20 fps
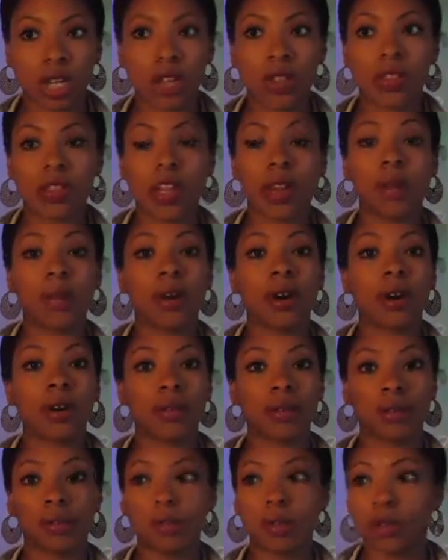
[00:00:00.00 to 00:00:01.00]
They
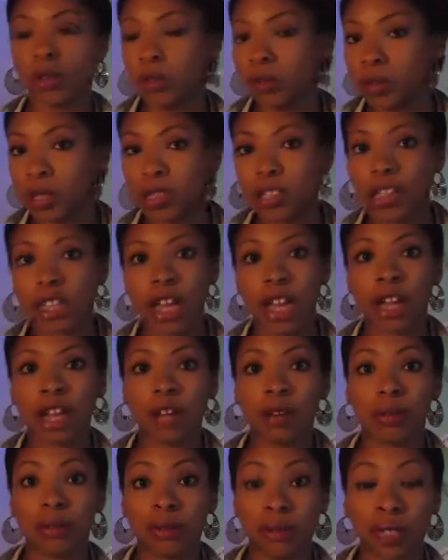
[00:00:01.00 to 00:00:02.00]
were in the B2K
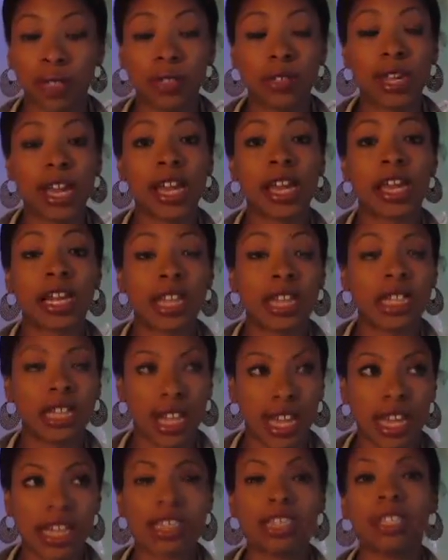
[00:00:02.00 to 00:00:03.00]

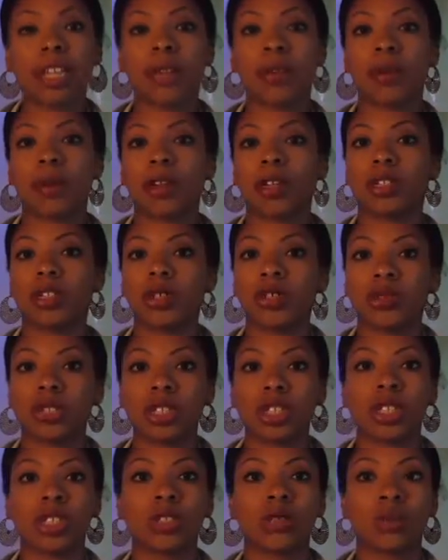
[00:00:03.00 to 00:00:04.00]
days. They were
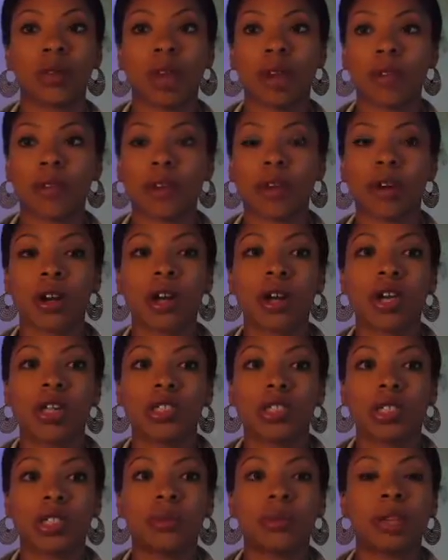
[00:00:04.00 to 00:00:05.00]
associates or whatever.
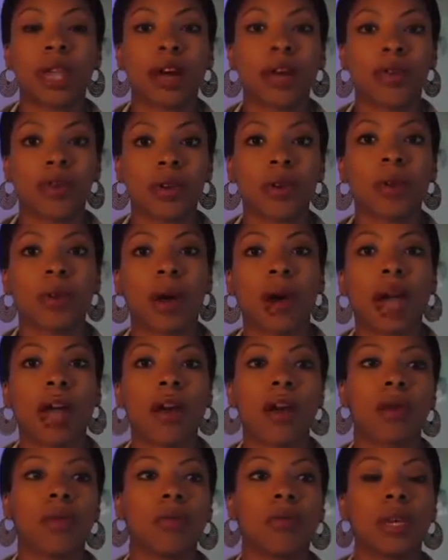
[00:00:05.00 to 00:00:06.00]
So he's been out for a
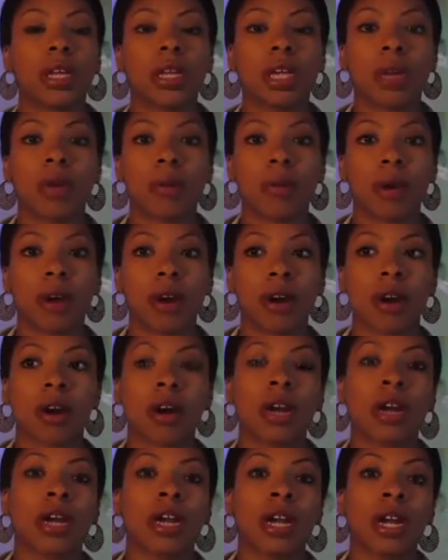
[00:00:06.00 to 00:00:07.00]
while. Me and him
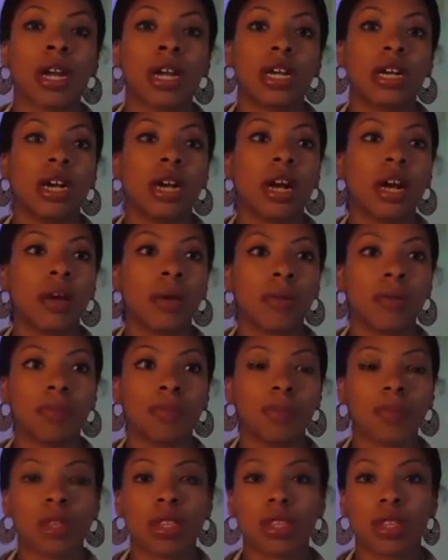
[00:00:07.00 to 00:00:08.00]
are
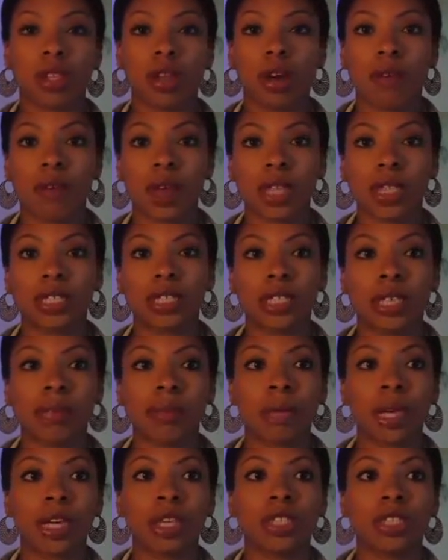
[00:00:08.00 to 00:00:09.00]
around the same
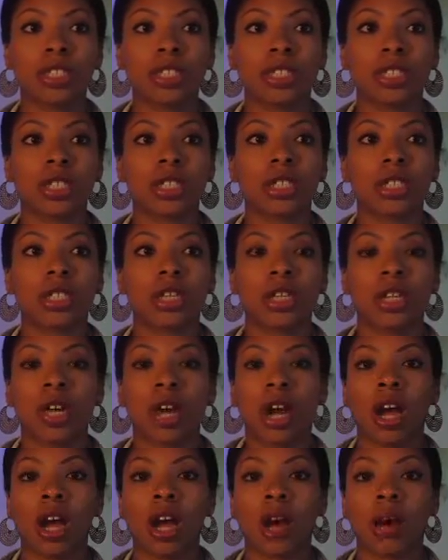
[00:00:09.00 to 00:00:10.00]
age.
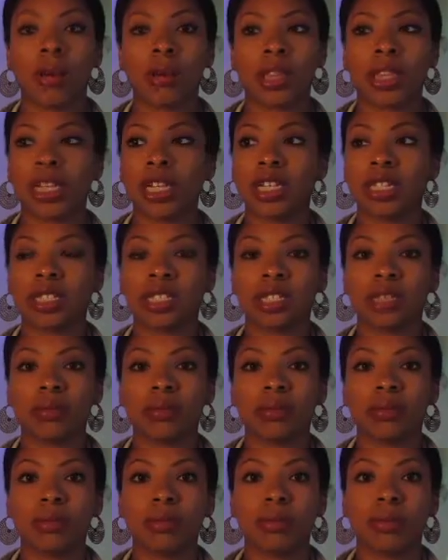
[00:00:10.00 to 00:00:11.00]
I think he's
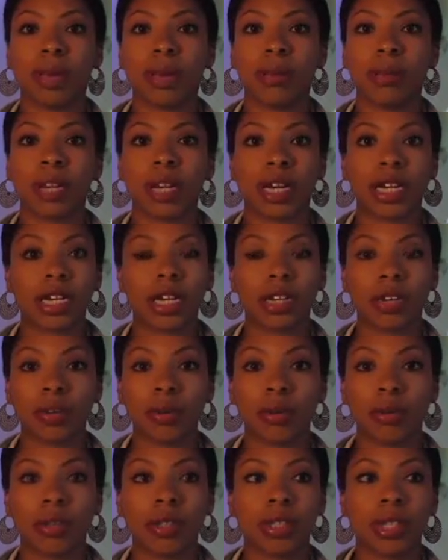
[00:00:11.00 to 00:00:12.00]
maybe like a year
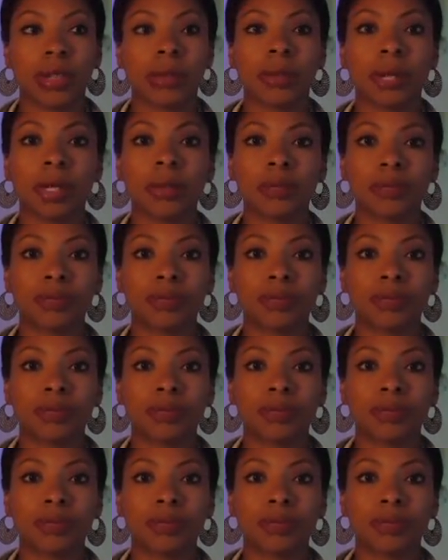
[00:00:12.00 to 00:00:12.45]
older than me.